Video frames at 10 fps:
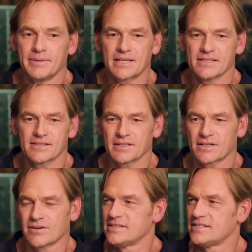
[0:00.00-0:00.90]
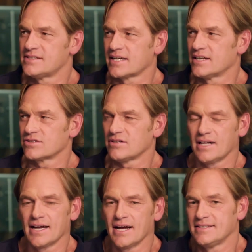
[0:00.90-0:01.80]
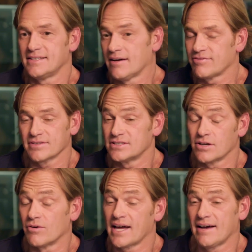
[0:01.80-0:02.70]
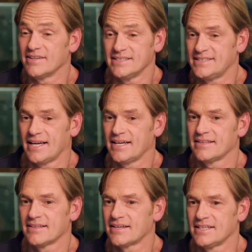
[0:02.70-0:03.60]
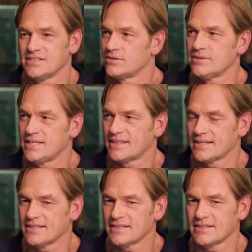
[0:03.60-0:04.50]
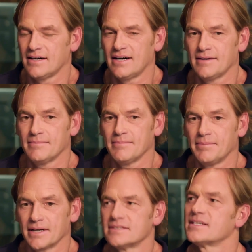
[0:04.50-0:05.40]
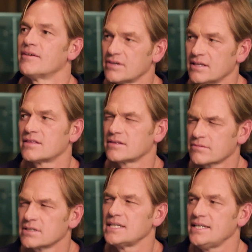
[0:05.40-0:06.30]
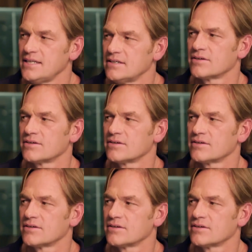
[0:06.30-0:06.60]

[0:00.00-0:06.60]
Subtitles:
because of the crazy schedule, I definitely don't have a day that I do anything. But it's every 3